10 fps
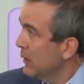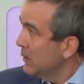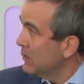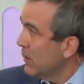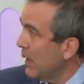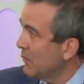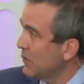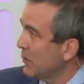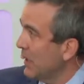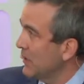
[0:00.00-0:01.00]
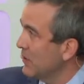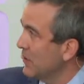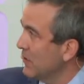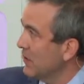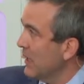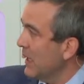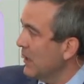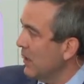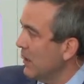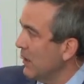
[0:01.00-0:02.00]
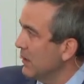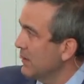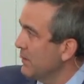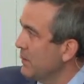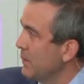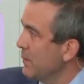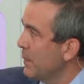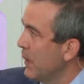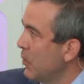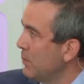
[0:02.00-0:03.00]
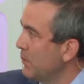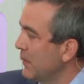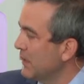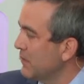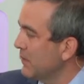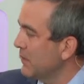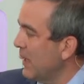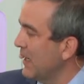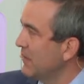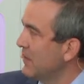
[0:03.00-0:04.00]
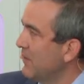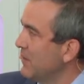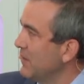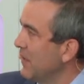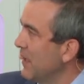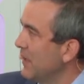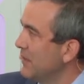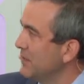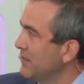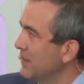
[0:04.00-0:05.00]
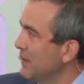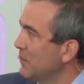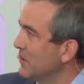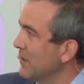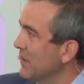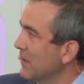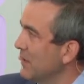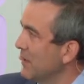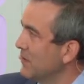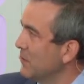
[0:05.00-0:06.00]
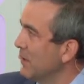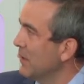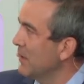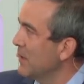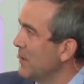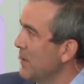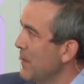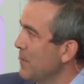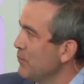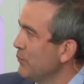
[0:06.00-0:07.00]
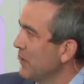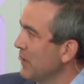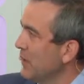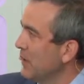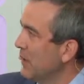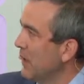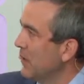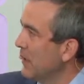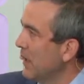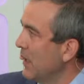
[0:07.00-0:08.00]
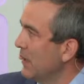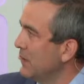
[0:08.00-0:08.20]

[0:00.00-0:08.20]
So I'm going to try and turn that on. Nope, that's slide 75. I'm just kidding, not too many. Okay.